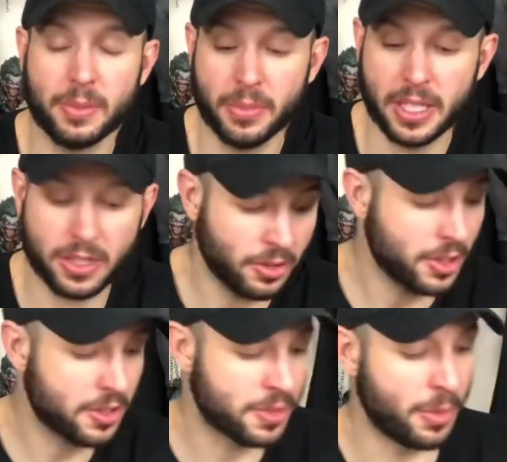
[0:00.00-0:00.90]
He's a little
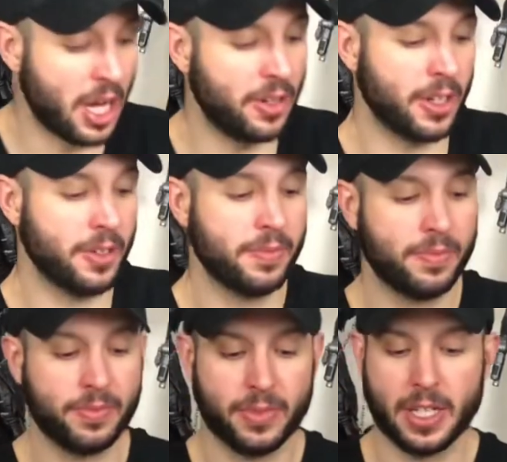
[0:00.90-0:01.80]
smaller
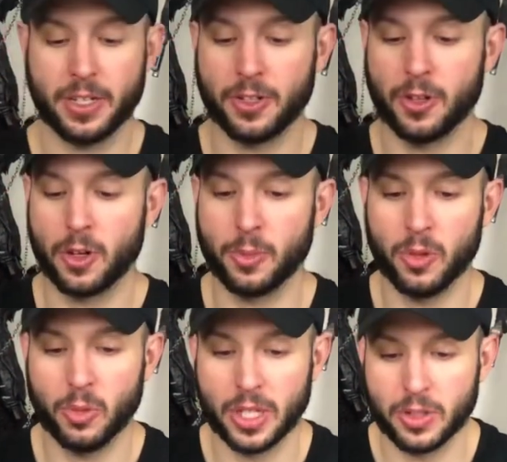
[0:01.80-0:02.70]
than your normal
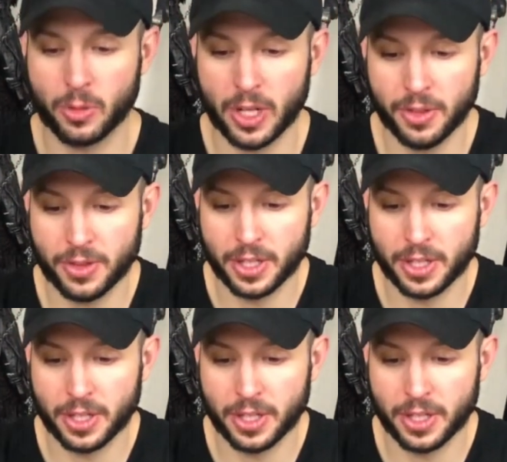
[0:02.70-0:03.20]
1/12.